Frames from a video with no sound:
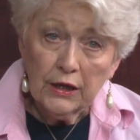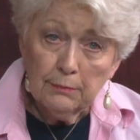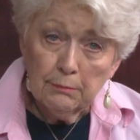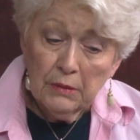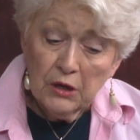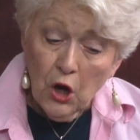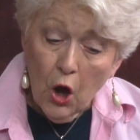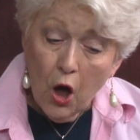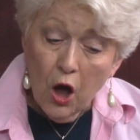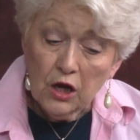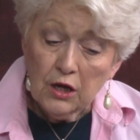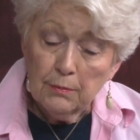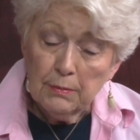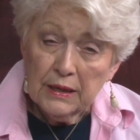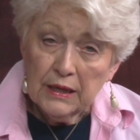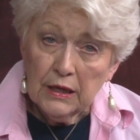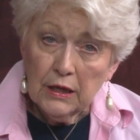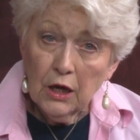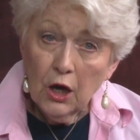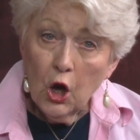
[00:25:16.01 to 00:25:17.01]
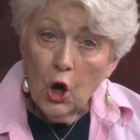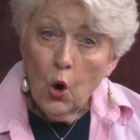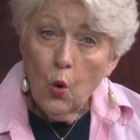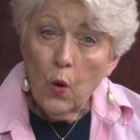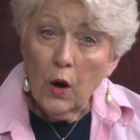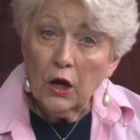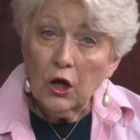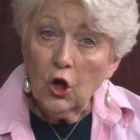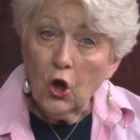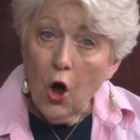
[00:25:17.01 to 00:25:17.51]
monogamy
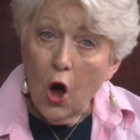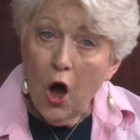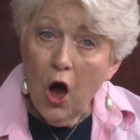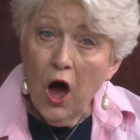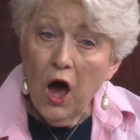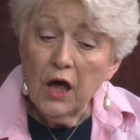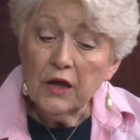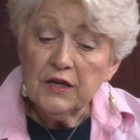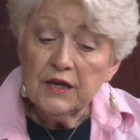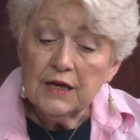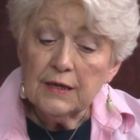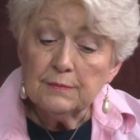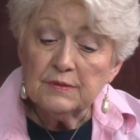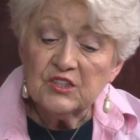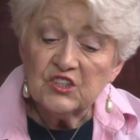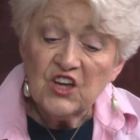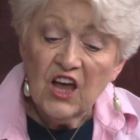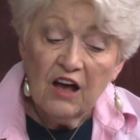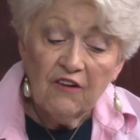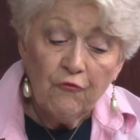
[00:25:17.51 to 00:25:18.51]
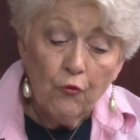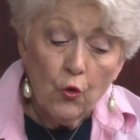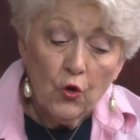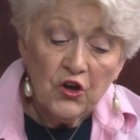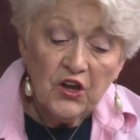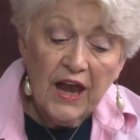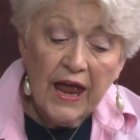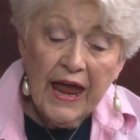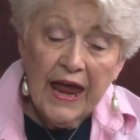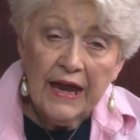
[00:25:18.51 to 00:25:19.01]
what God himself
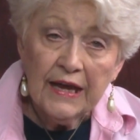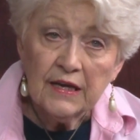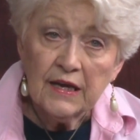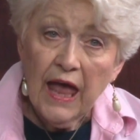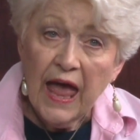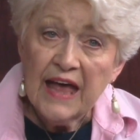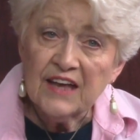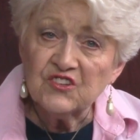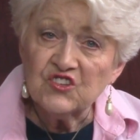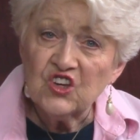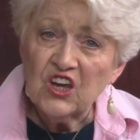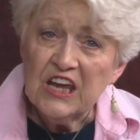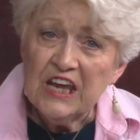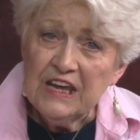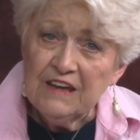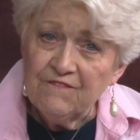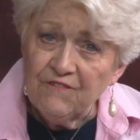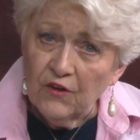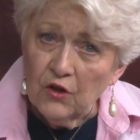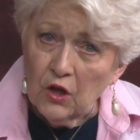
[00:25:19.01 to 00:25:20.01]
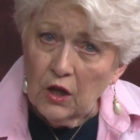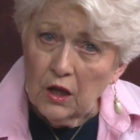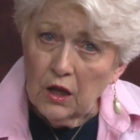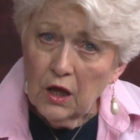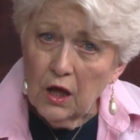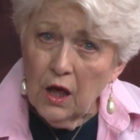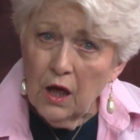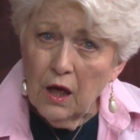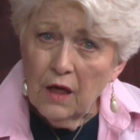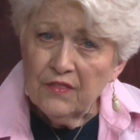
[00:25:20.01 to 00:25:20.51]
ordained as evil,
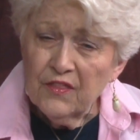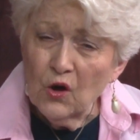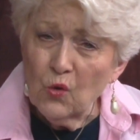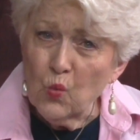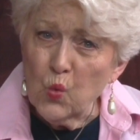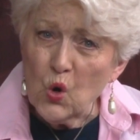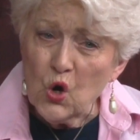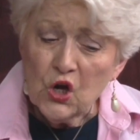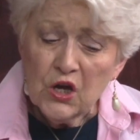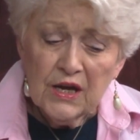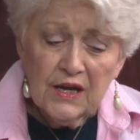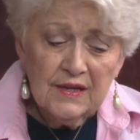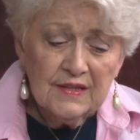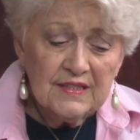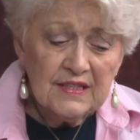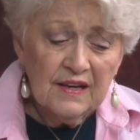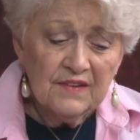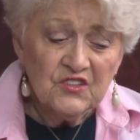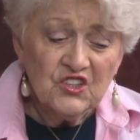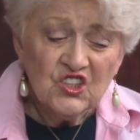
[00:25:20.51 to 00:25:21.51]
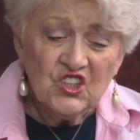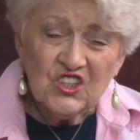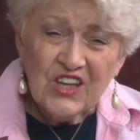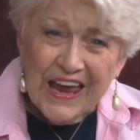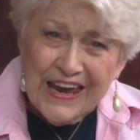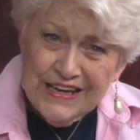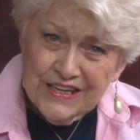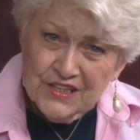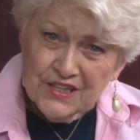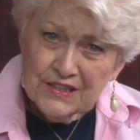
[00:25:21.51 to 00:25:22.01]
the workings of
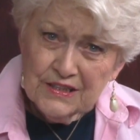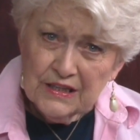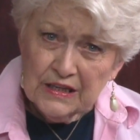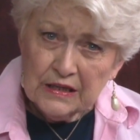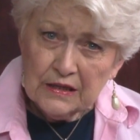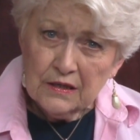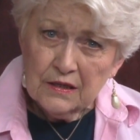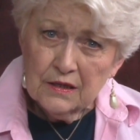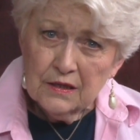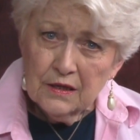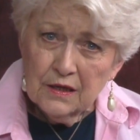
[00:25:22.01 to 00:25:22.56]
Satan.